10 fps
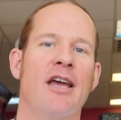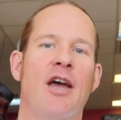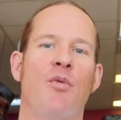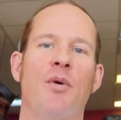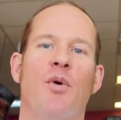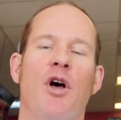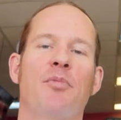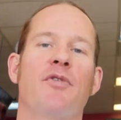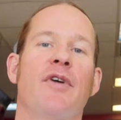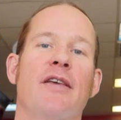and we will
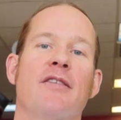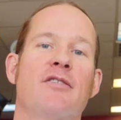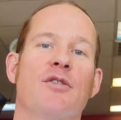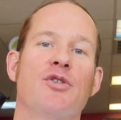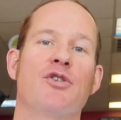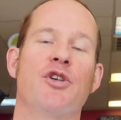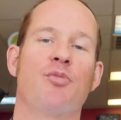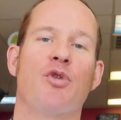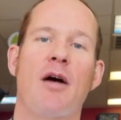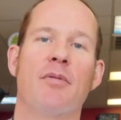help you find the solution to your
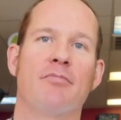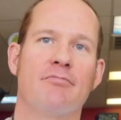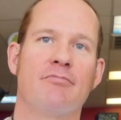problem.